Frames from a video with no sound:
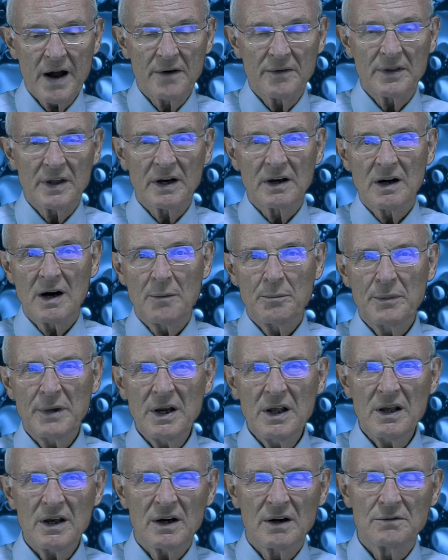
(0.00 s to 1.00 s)
in the
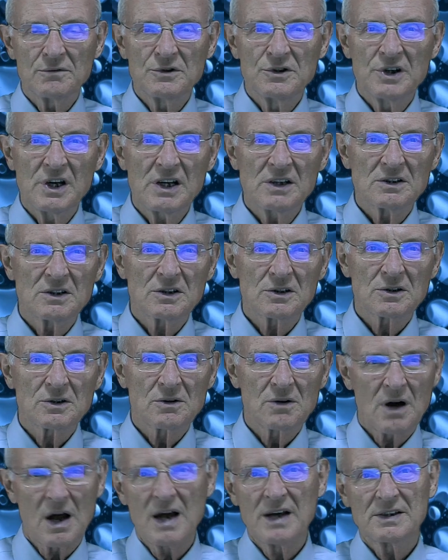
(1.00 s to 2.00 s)
company of Jesus
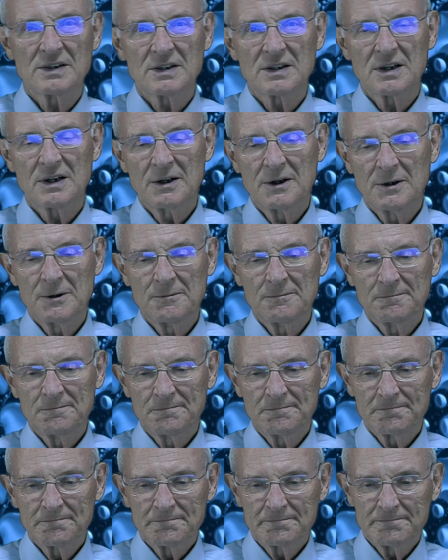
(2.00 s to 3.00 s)
Christ.
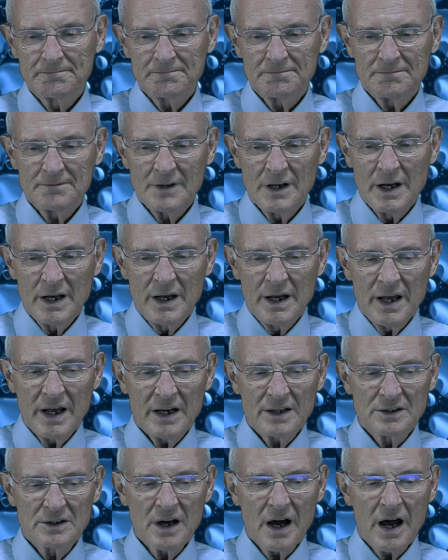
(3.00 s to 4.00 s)

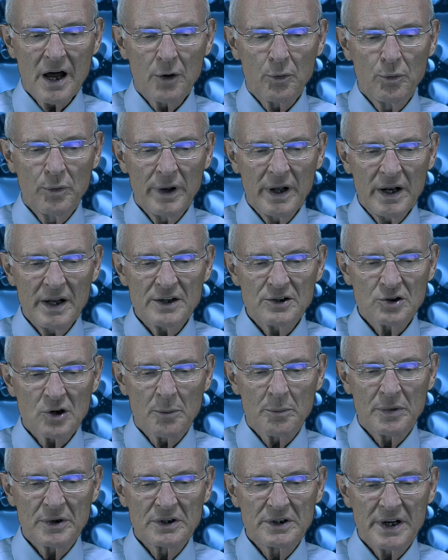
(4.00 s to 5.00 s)
Is God really so
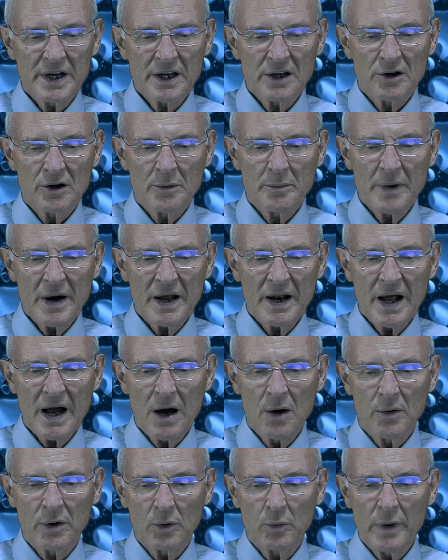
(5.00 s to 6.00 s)
particular about
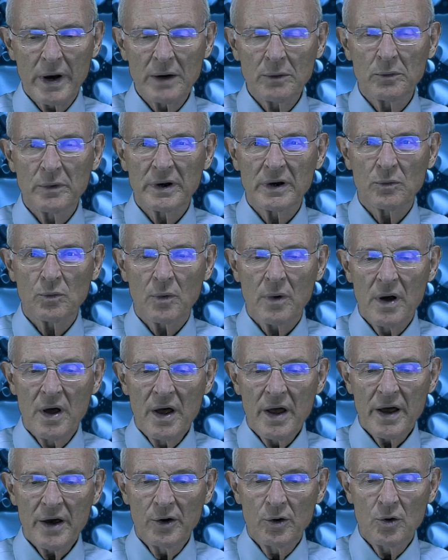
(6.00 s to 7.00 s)
how and when
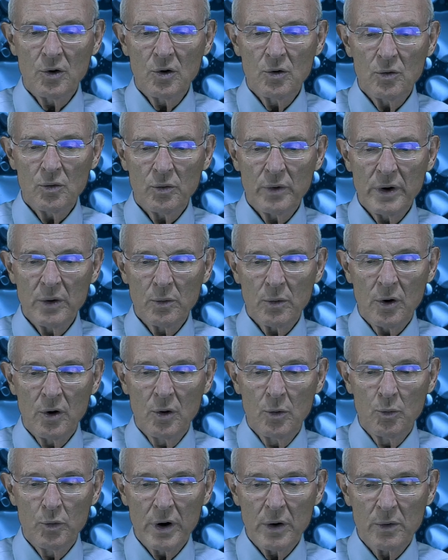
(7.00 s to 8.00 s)
and whom
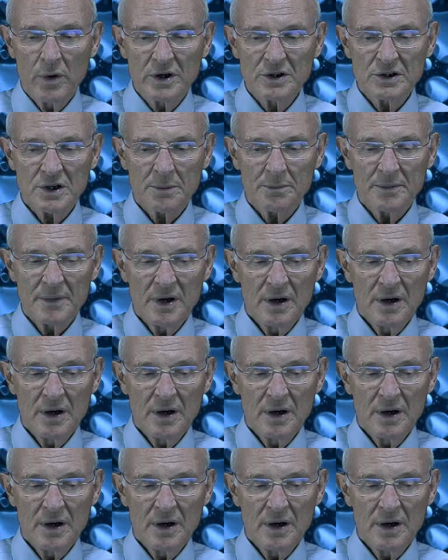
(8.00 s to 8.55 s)
we worship?